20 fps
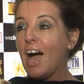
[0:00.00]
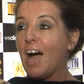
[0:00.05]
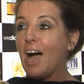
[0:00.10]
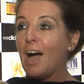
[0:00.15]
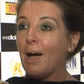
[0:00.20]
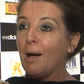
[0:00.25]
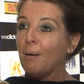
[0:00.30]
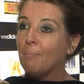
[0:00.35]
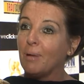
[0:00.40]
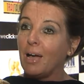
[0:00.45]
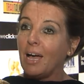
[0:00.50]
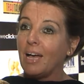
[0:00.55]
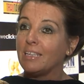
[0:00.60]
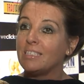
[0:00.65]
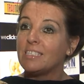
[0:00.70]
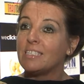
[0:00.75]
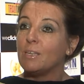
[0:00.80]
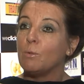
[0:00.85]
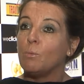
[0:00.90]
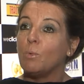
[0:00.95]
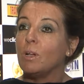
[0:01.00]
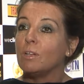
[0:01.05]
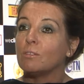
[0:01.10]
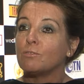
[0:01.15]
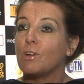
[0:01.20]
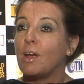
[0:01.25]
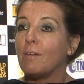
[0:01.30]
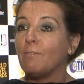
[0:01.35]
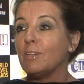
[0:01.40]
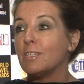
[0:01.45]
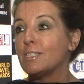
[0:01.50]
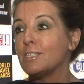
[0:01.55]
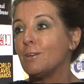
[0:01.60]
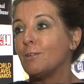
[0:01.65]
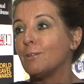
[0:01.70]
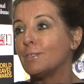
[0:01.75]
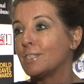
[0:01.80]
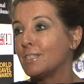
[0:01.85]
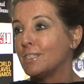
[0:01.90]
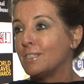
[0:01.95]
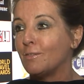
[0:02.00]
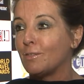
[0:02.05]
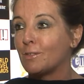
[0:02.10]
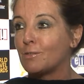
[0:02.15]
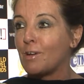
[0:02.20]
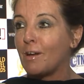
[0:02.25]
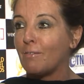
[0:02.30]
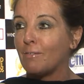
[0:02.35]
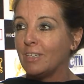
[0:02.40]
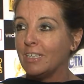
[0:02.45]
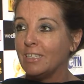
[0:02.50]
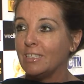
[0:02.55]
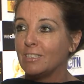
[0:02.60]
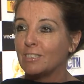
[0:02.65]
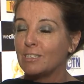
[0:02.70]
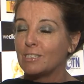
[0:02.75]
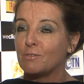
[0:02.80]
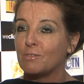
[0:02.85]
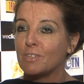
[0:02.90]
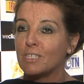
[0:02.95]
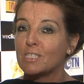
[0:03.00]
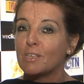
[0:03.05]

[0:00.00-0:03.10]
I see World Travel as the Oscars of the travel industry.